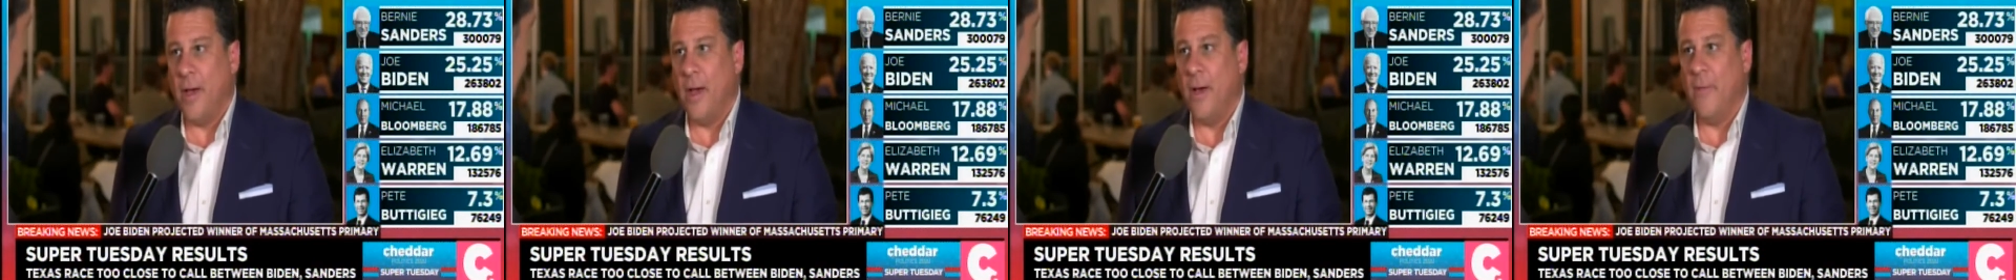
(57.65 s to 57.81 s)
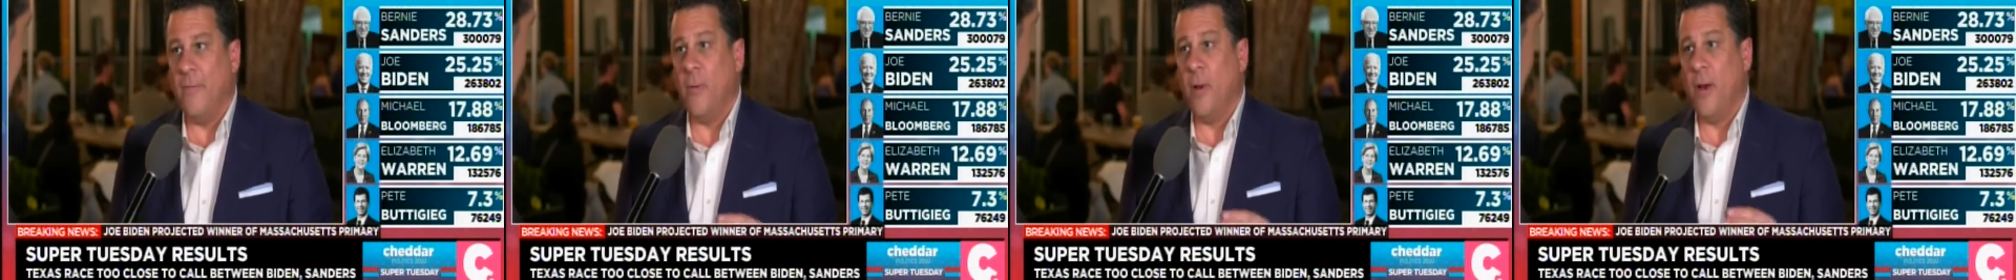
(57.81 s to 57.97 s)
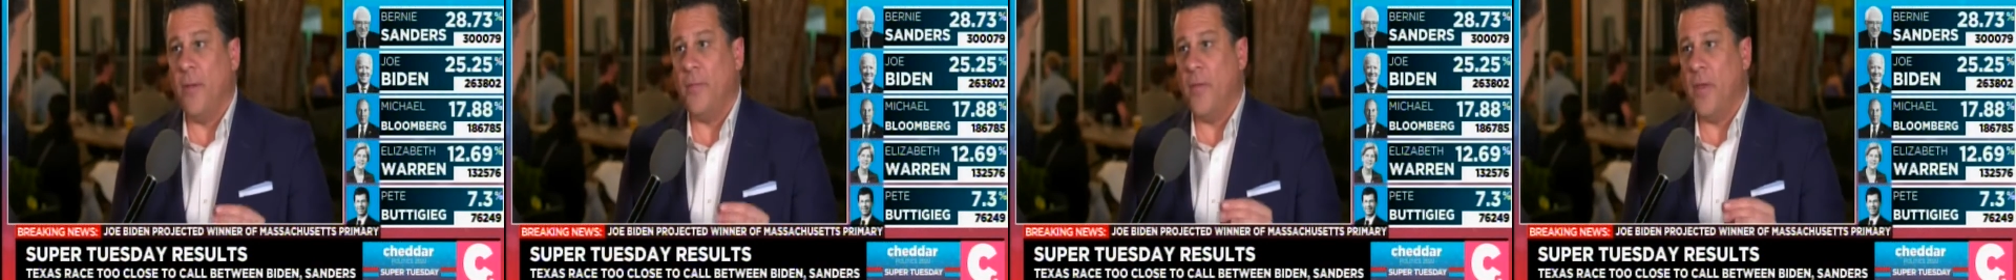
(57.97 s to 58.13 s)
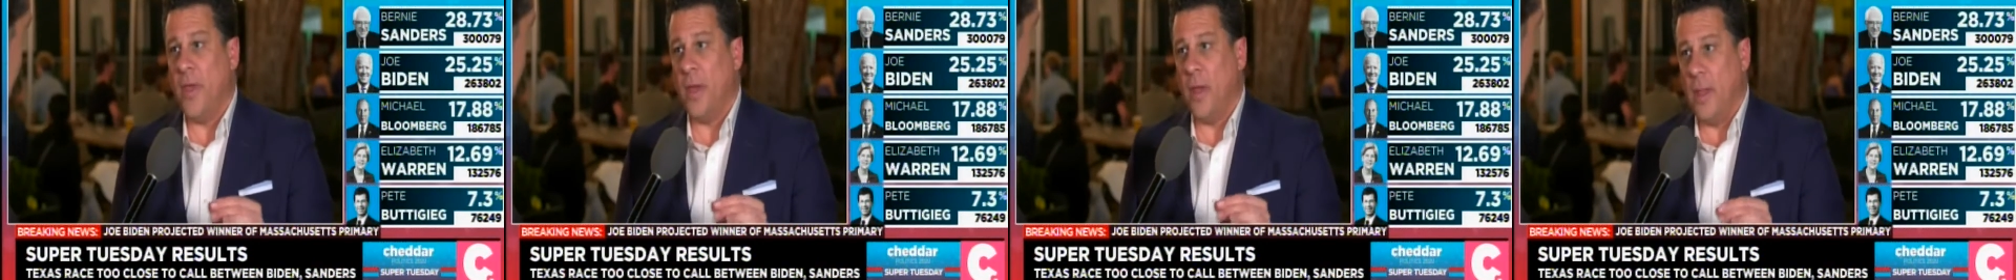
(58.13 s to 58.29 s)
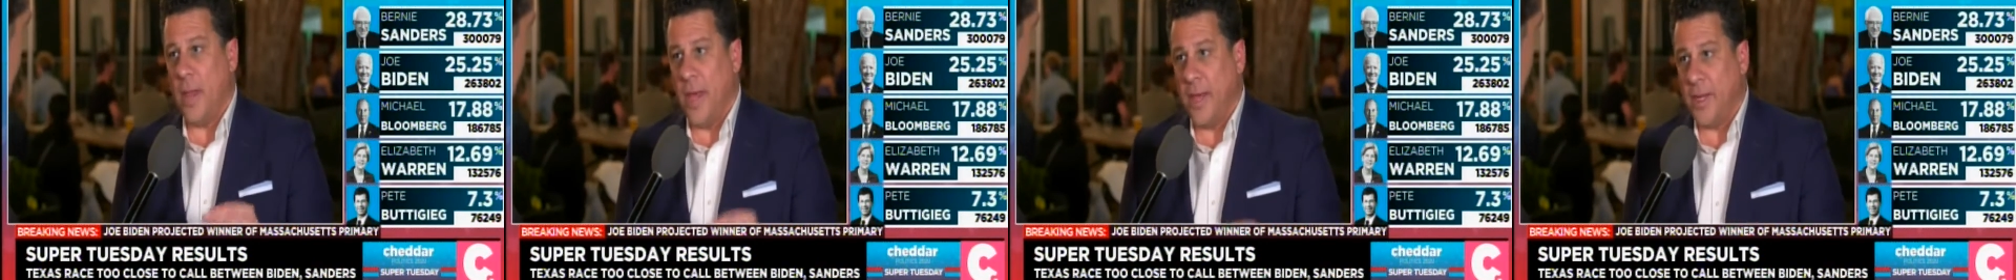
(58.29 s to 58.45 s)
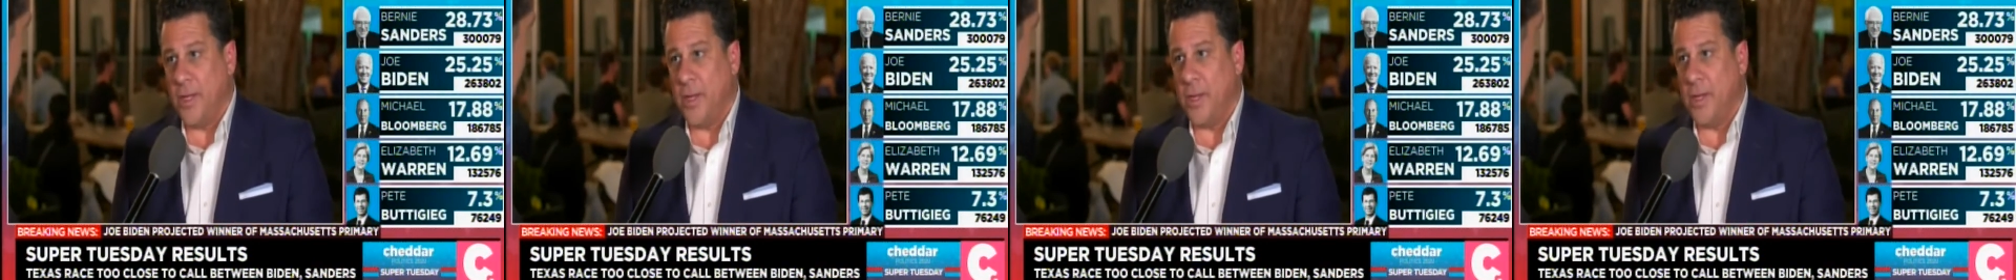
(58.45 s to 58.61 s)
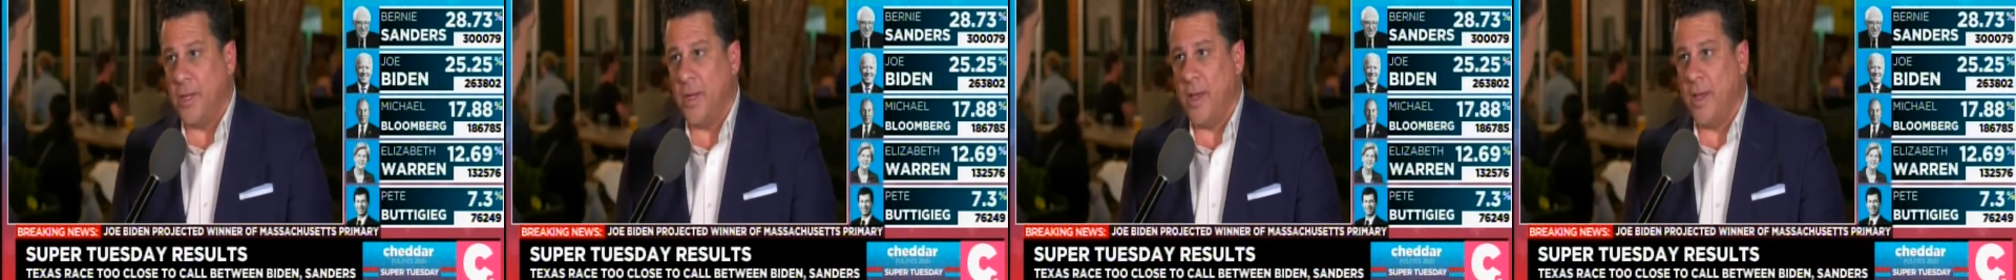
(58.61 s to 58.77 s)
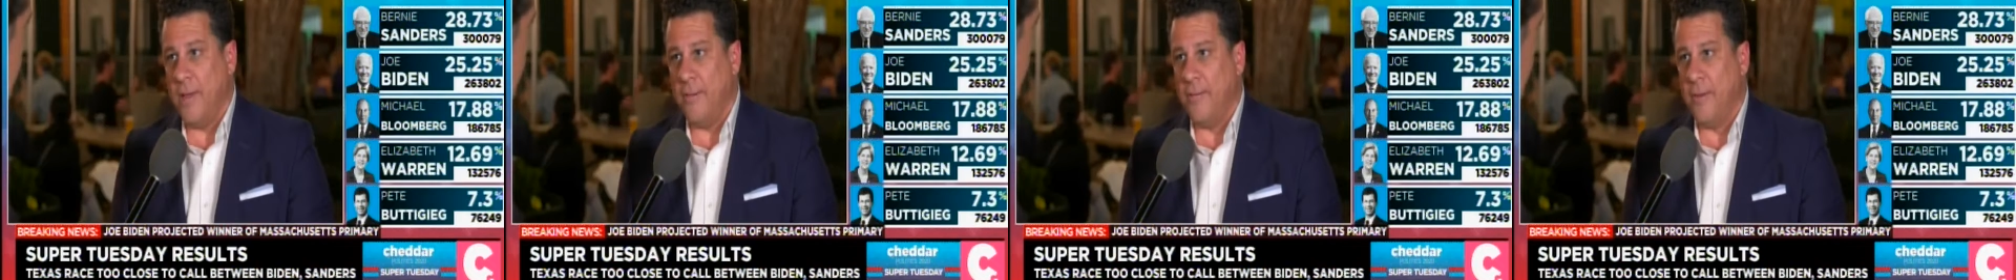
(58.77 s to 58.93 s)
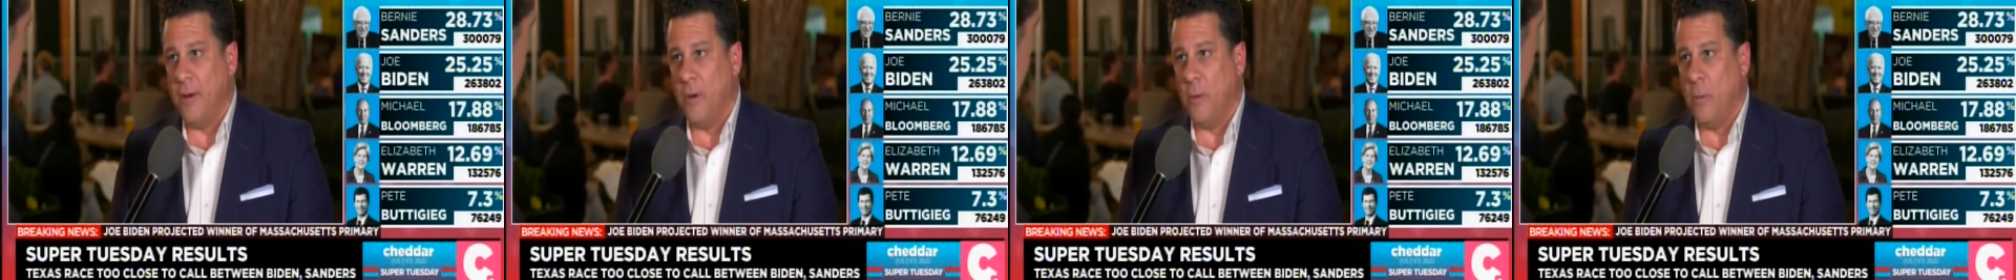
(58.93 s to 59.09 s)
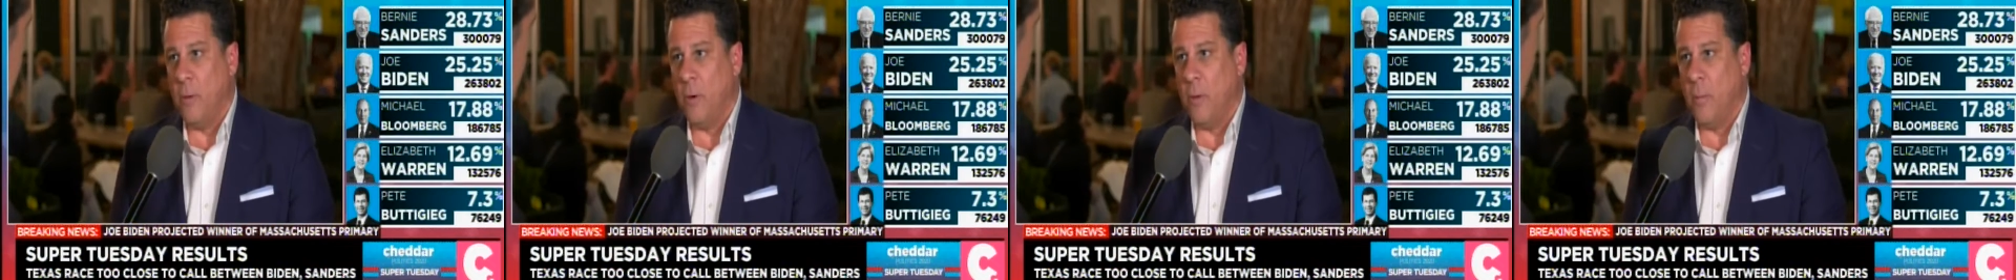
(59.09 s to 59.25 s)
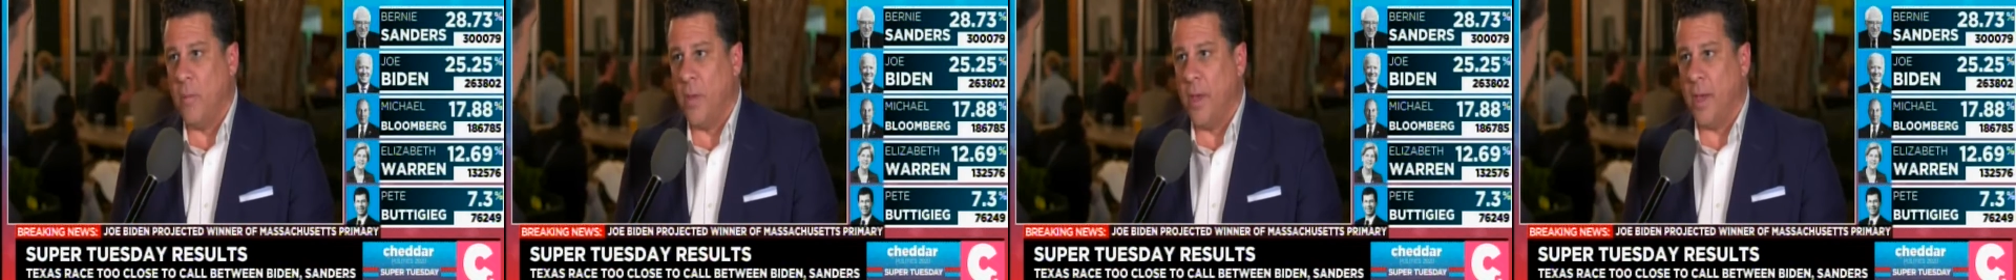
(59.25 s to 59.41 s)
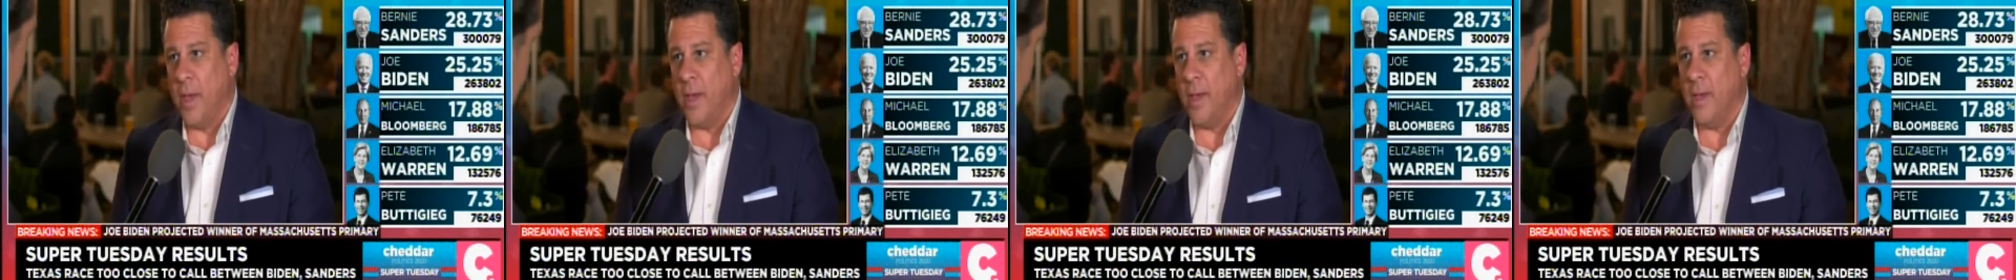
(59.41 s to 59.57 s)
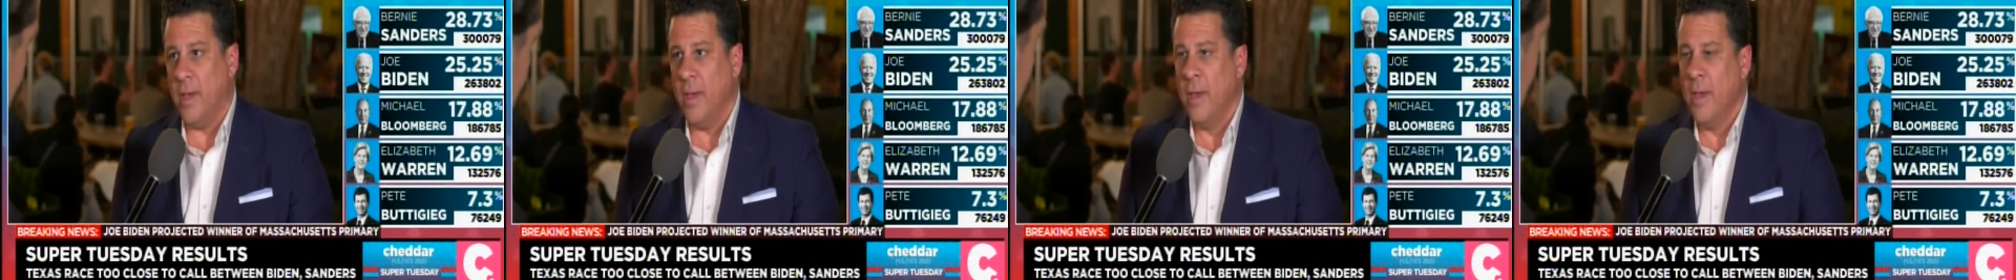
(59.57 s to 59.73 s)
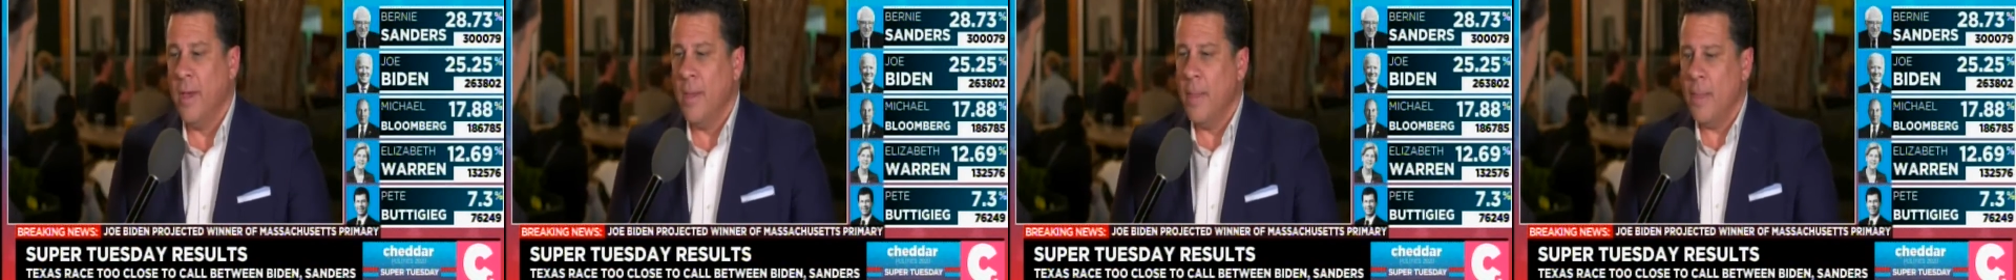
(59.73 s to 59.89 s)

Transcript: of what the election day vote will be.